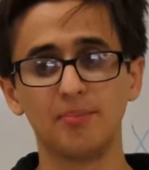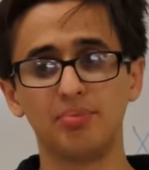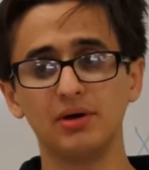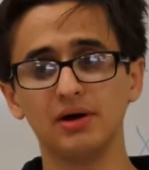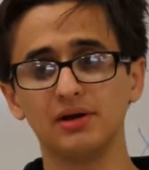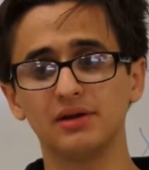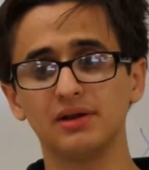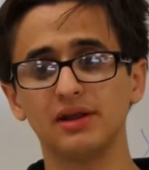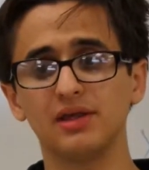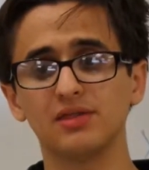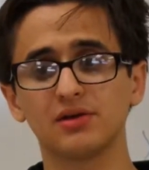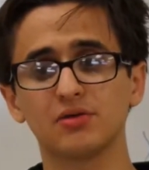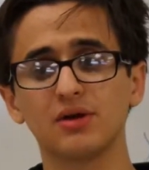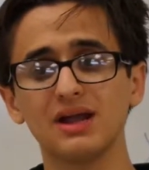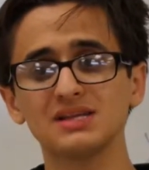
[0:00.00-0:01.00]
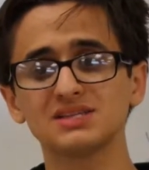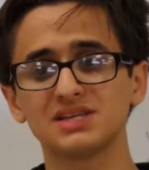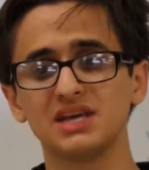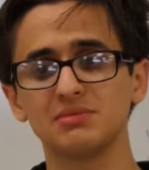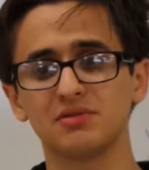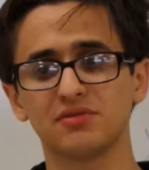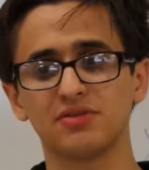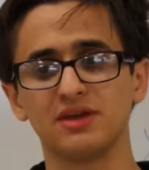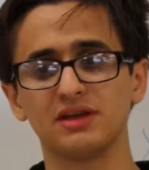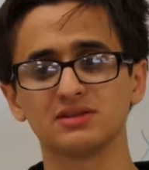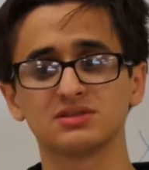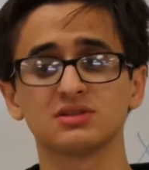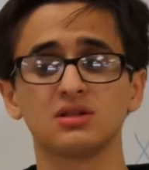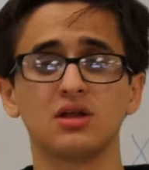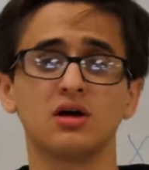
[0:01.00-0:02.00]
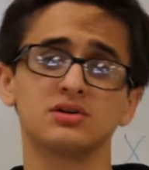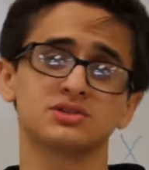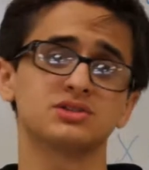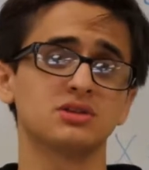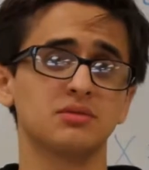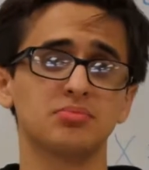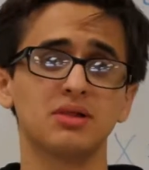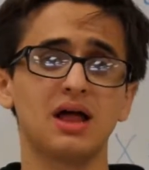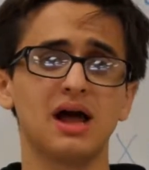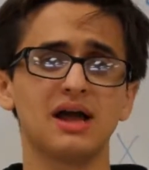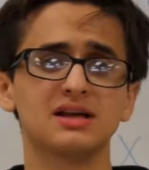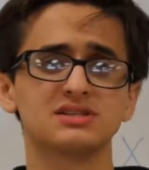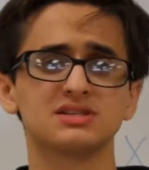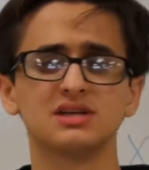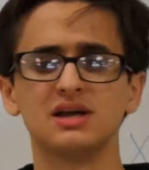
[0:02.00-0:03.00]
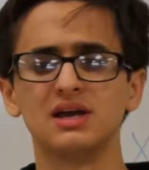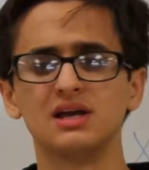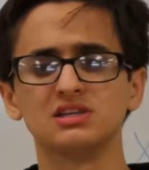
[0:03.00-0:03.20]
But in the grand scheme of things, the law still applies,